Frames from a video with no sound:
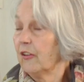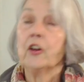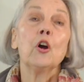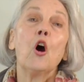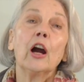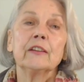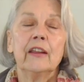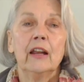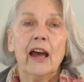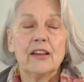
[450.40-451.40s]
an art
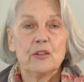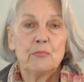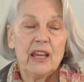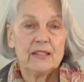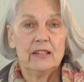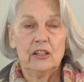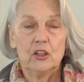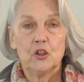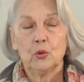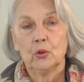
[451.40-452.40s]
that has a
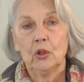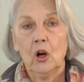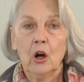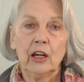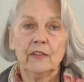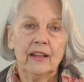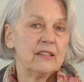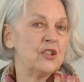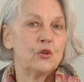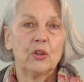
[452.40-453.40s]
message or art that's
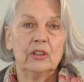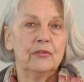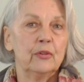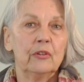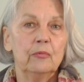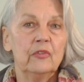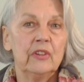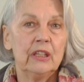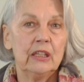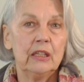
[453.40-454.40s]
strictly for
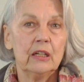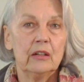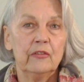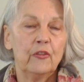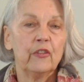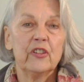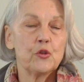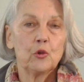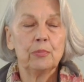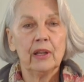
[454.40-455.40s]

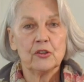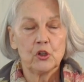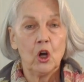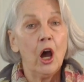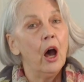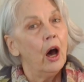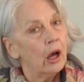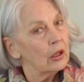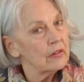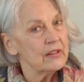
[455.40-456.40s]
visual pleasure,
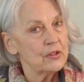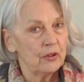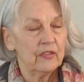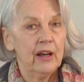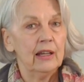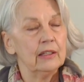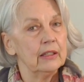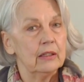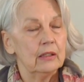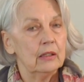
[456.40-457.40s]
all of these are
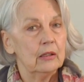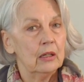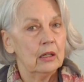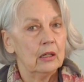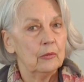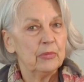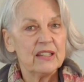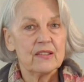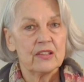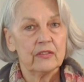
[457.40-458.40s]
valid
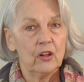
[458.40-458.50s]
pieces of